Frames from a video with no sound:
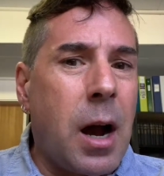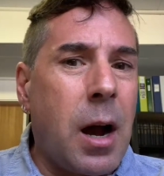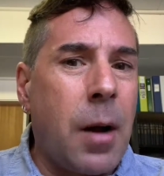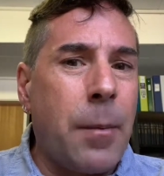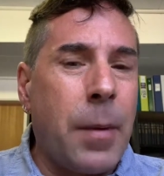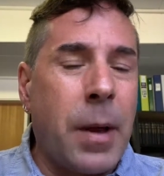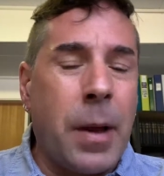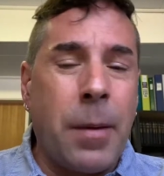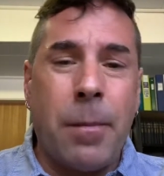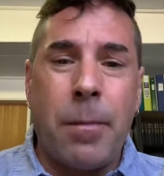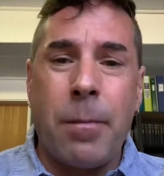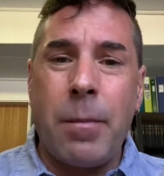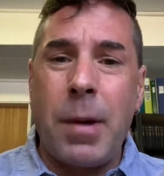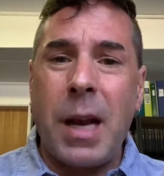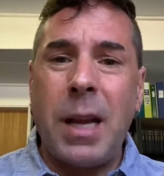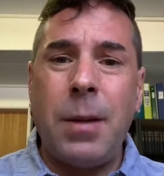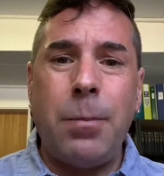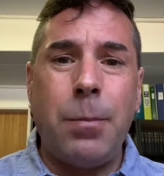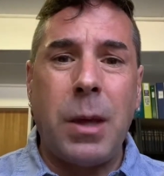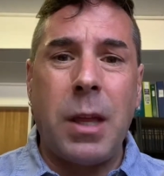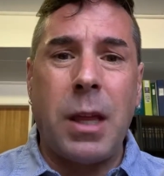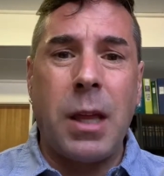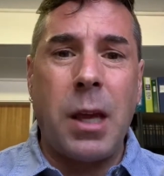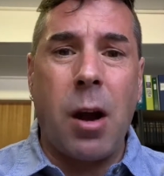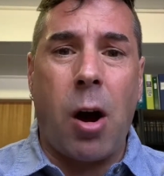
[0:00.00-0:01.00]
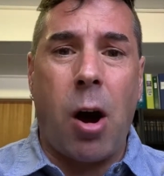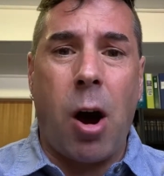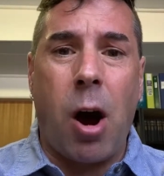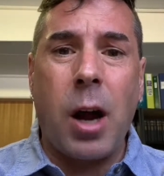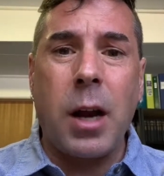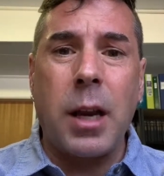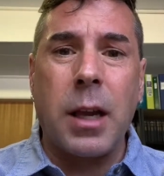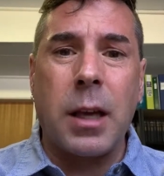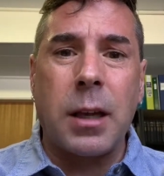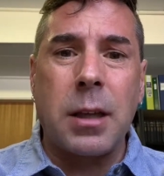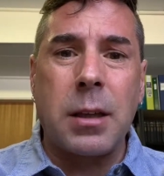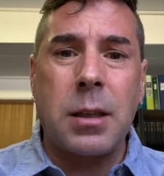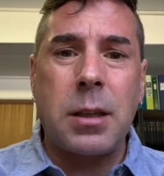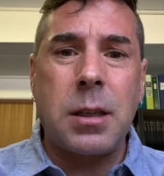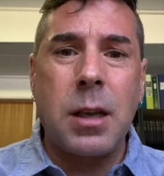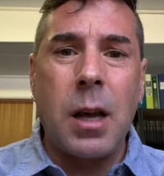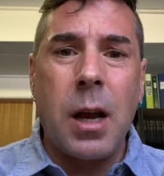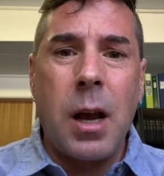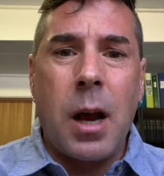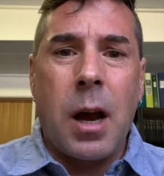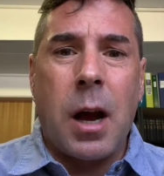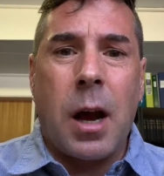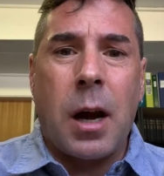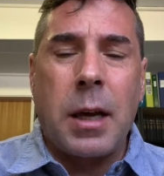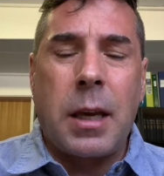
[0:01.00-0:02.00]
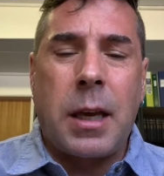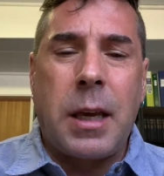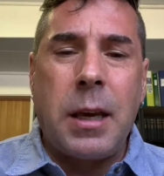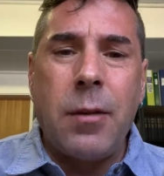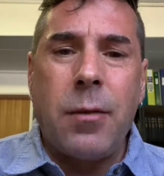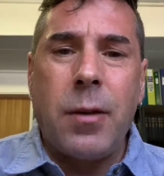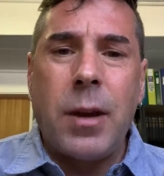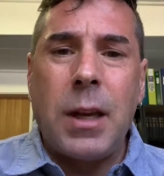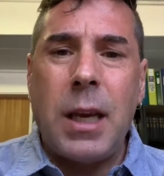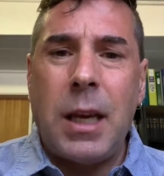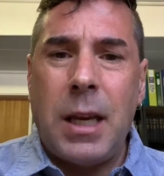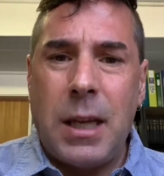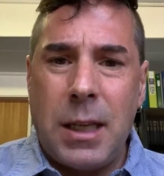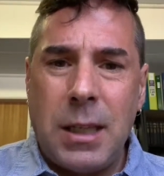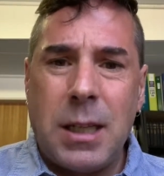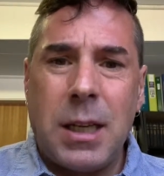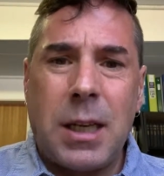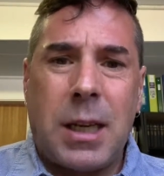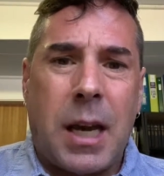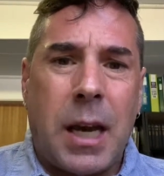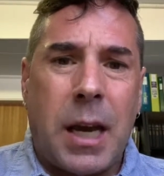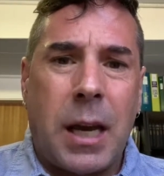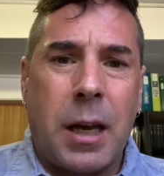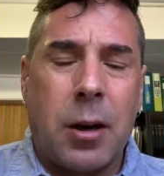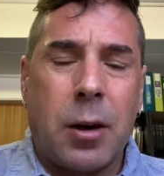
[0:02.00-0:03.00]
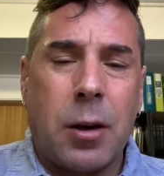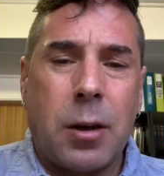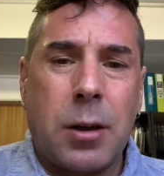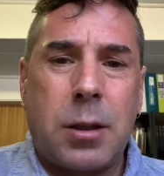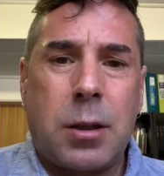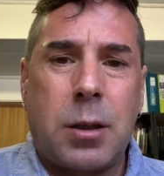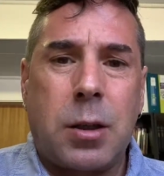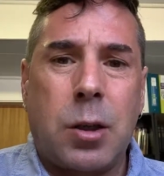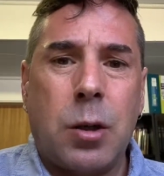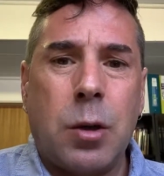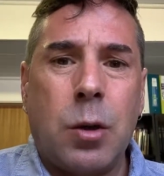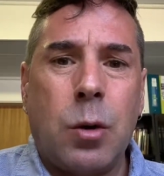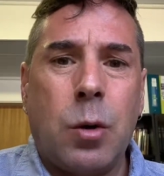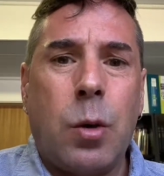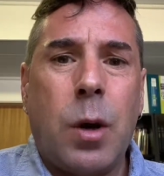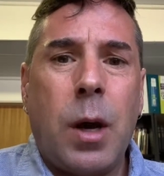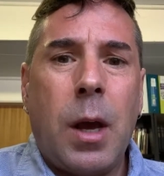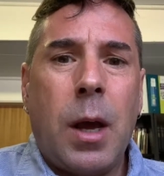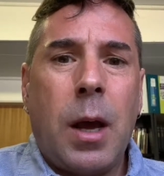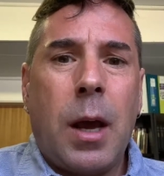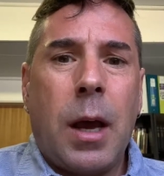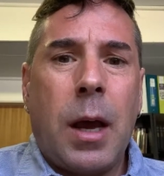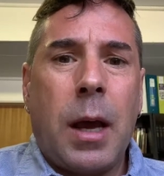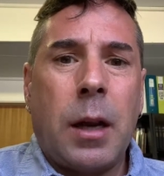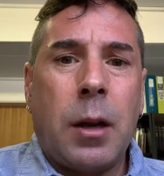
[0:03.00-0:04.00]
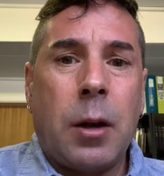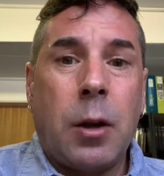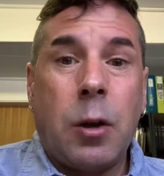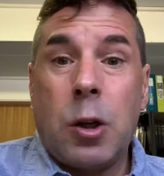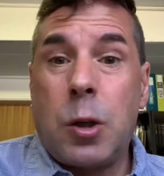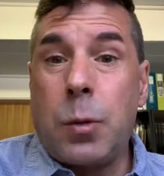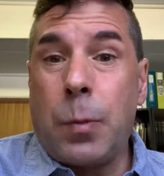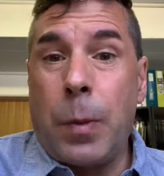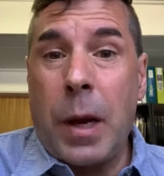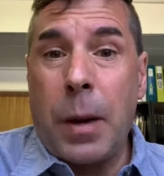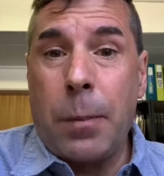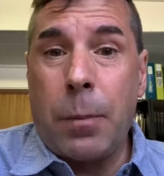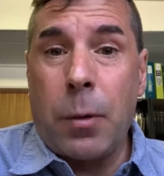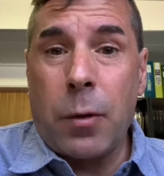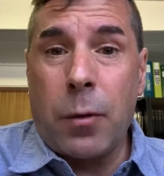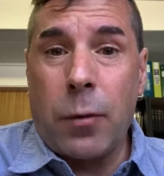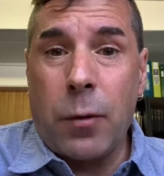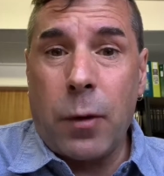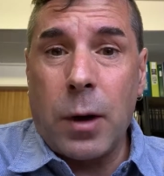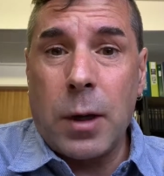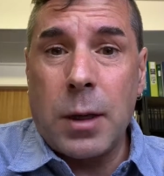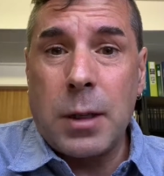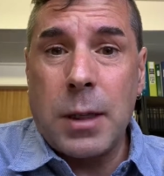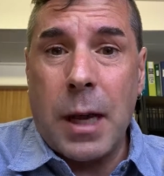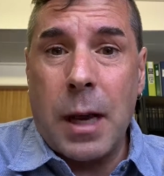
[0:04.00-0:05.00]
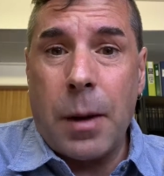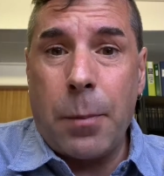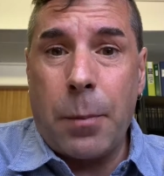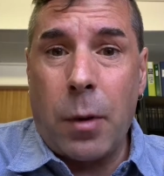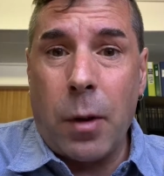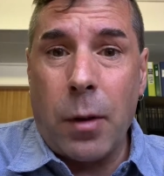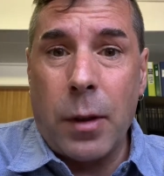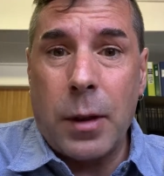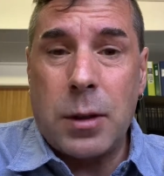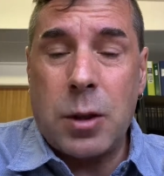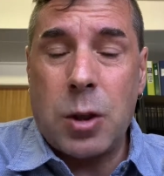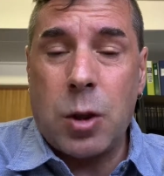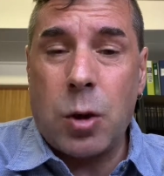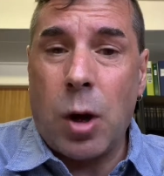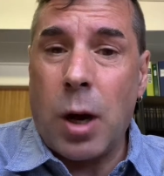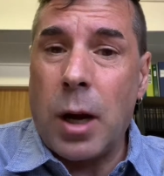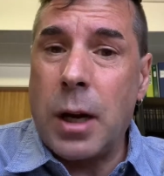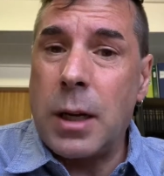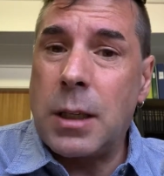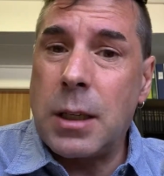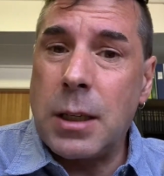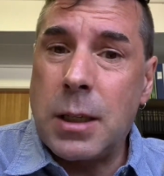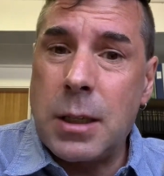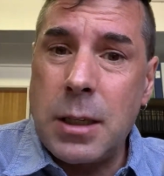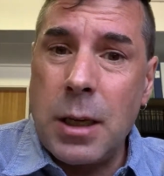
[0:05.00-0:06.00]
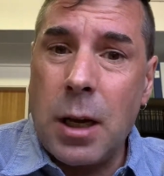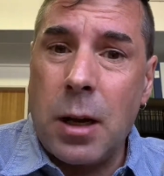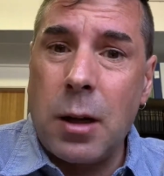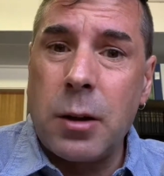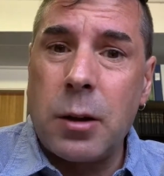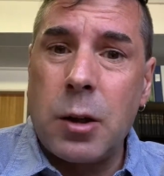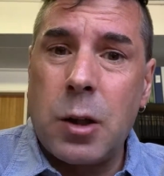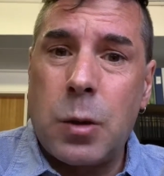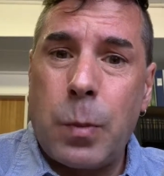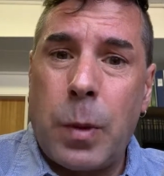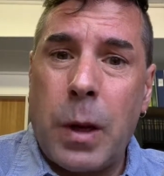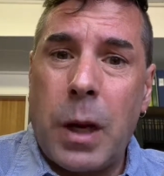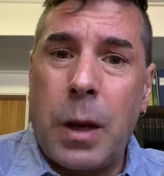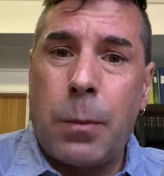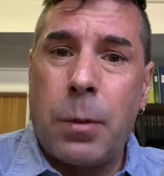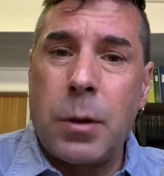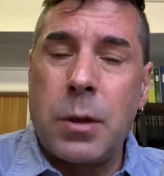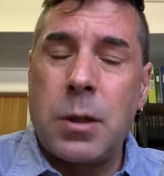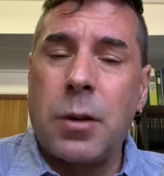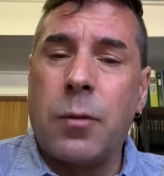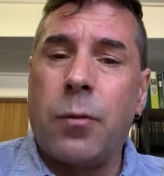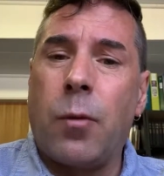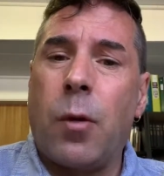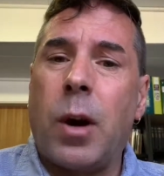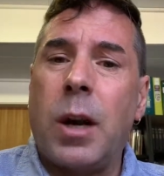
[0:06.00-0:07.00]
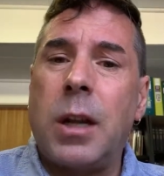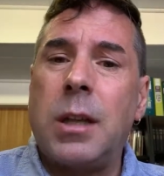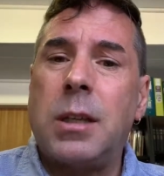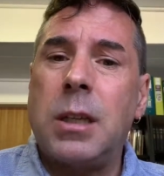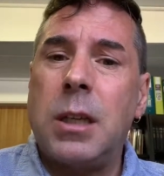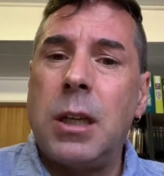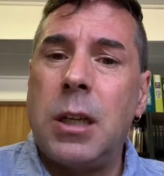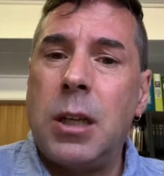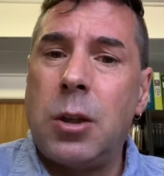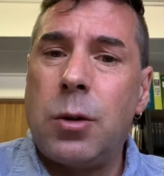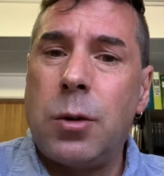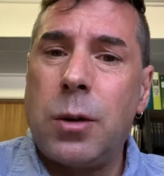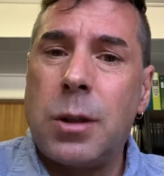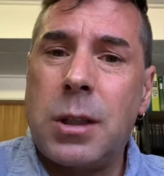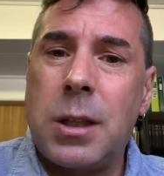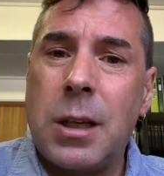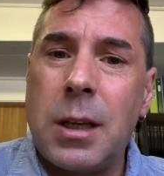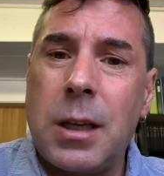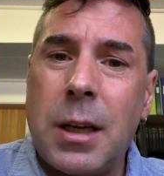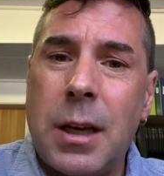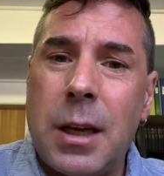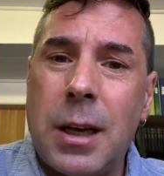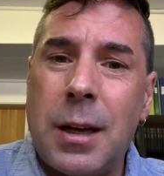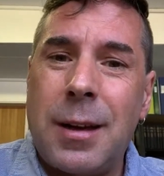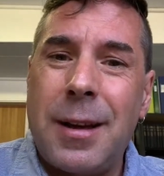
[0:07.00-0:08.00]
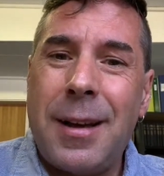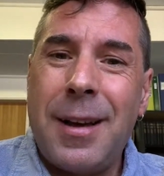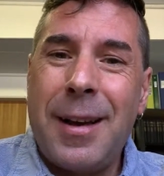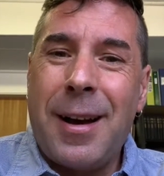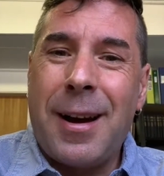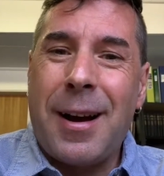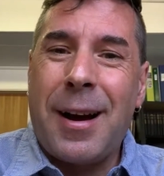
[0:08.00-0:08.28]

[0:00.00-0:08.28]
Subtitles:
it might be the audience giving indicators to a newspaper, for example, that's trying to sell newspapers of what it's interested in,